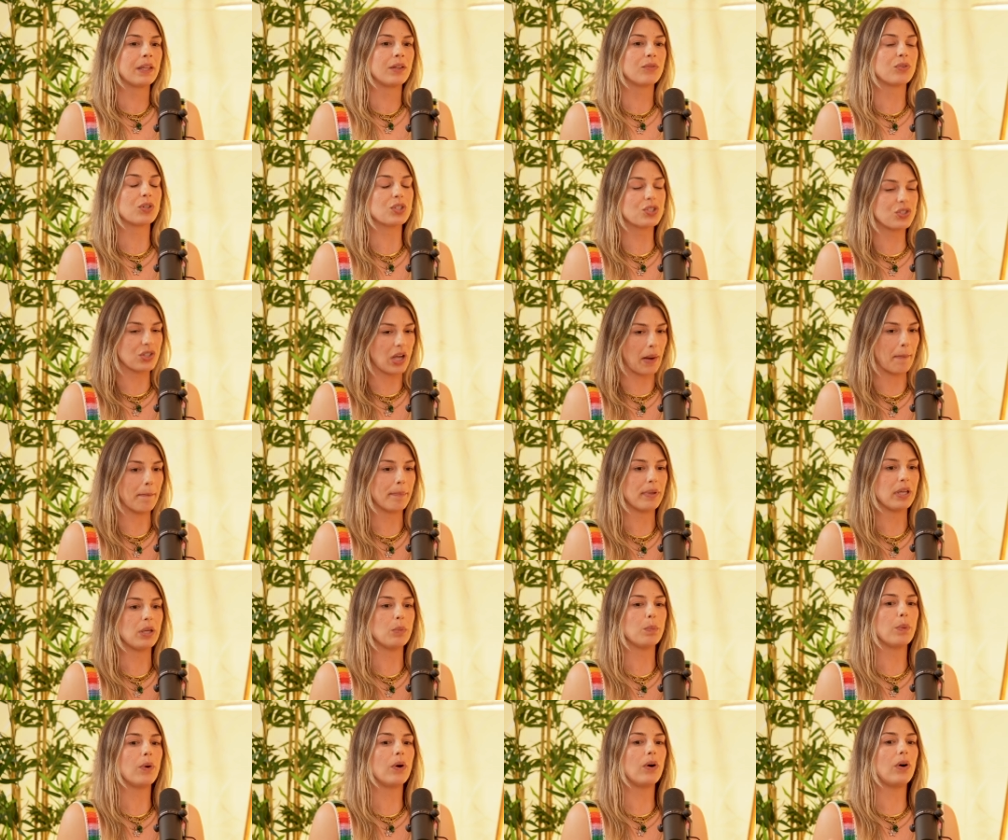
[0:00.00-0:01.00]
for some
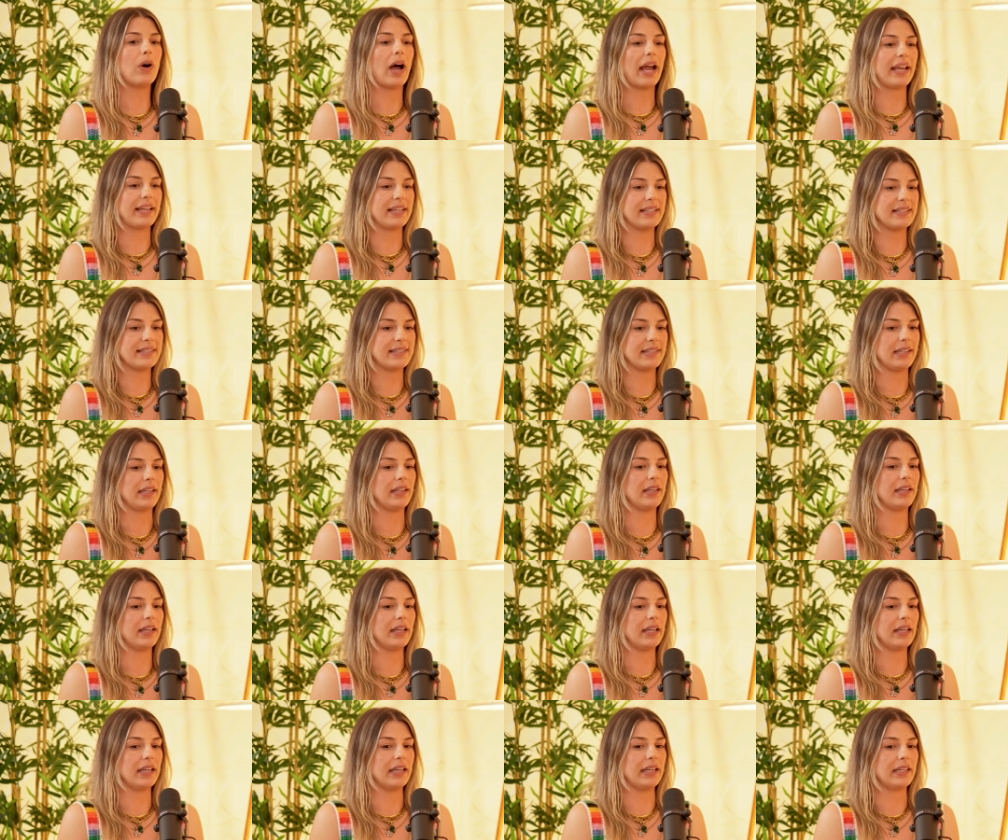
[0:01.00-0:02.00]
people, I can
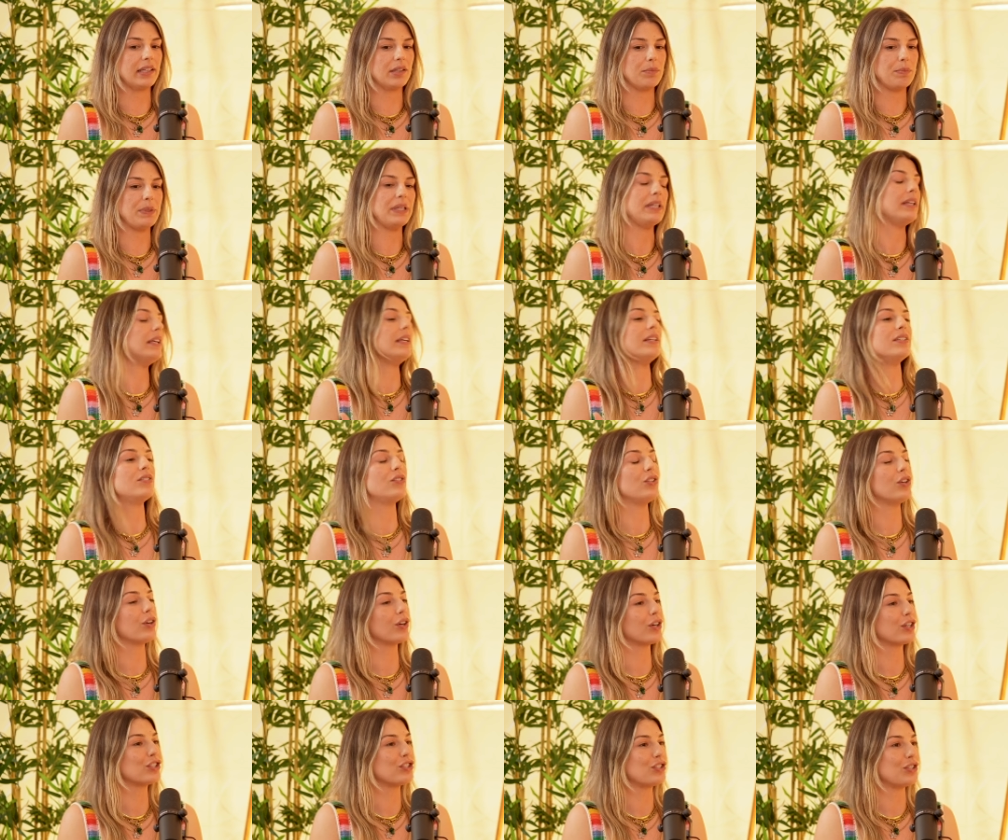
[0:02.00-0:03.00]
see it could be
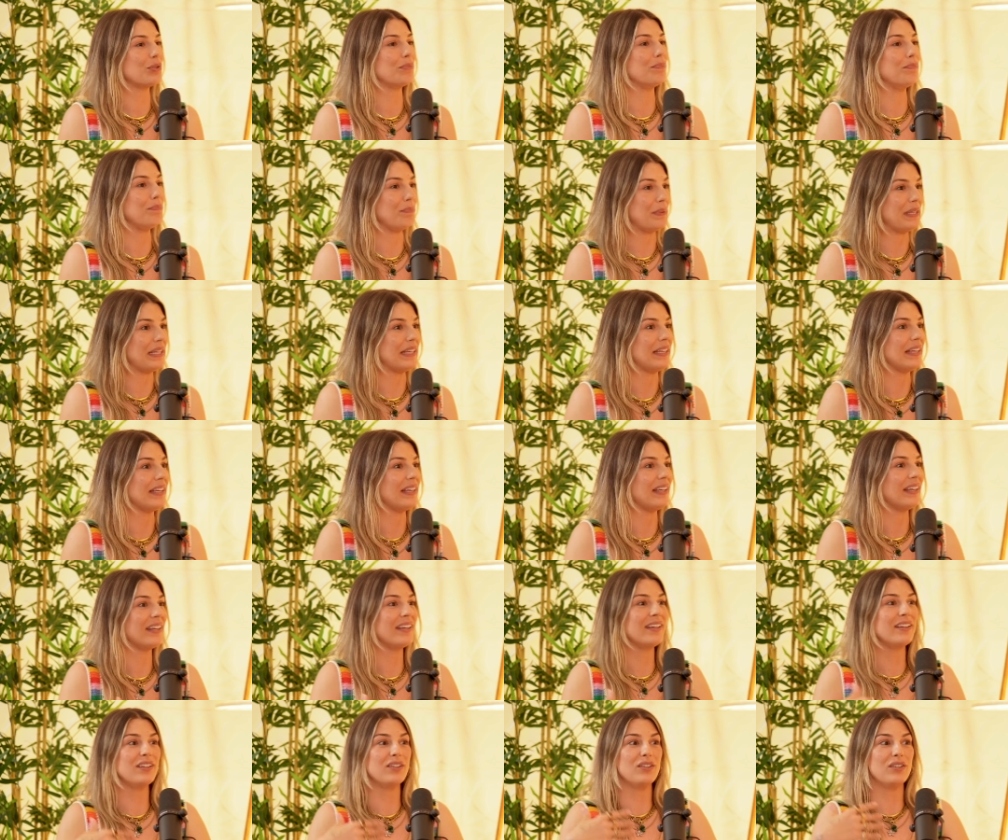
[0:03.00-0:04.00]
easier to
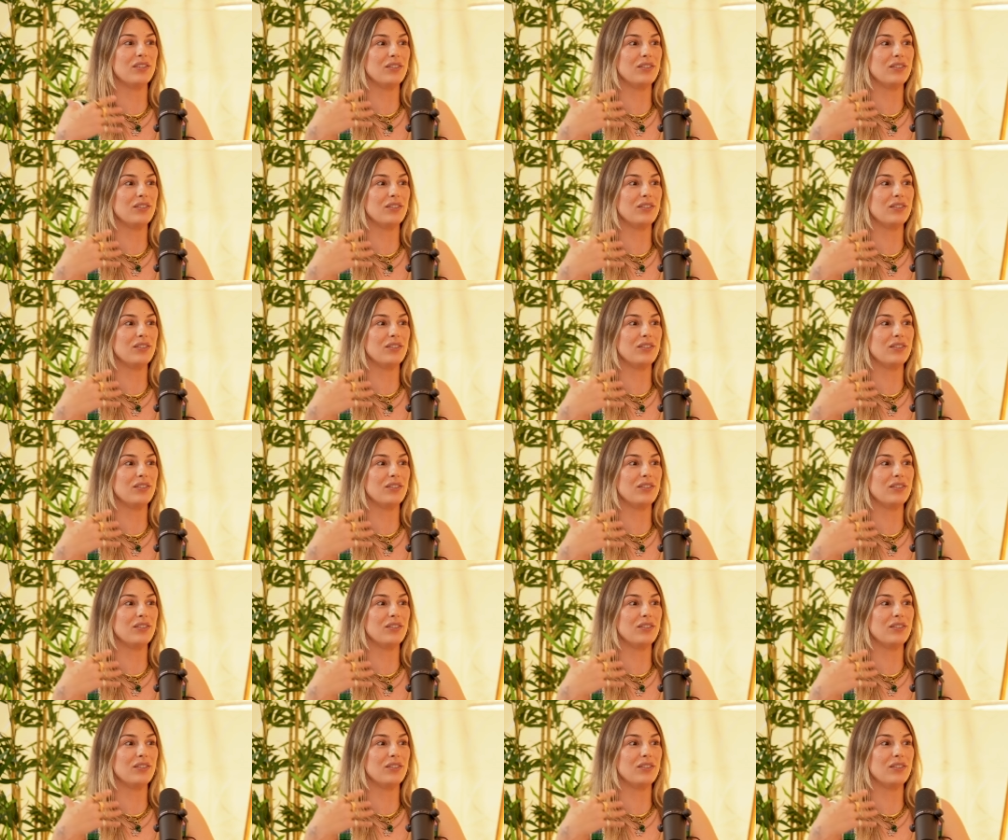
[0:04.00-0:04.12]
be